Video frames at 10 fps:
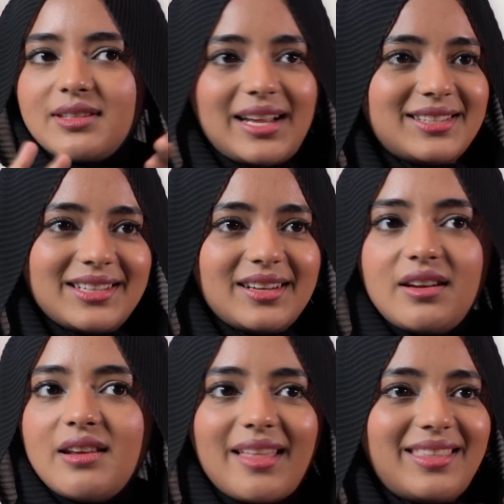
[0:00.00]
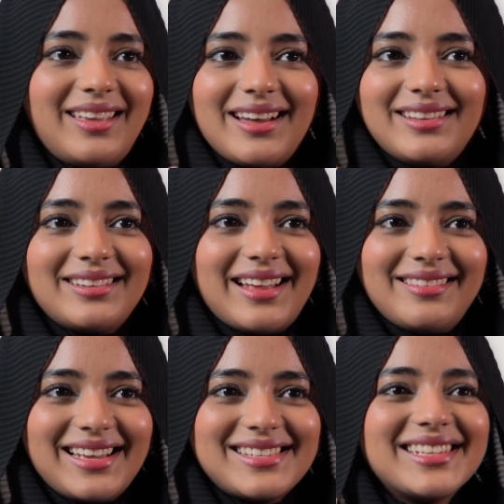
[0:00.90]
That's it. Nothing other than
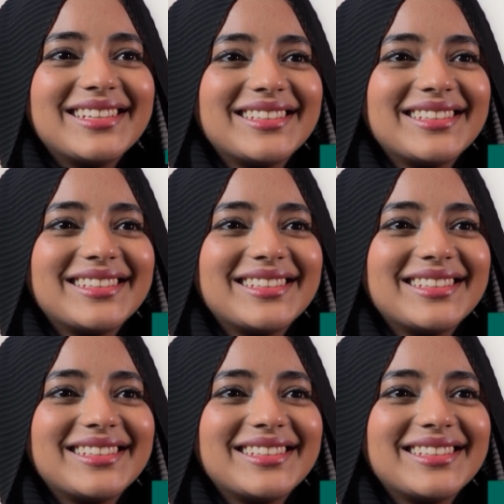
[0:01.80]
that.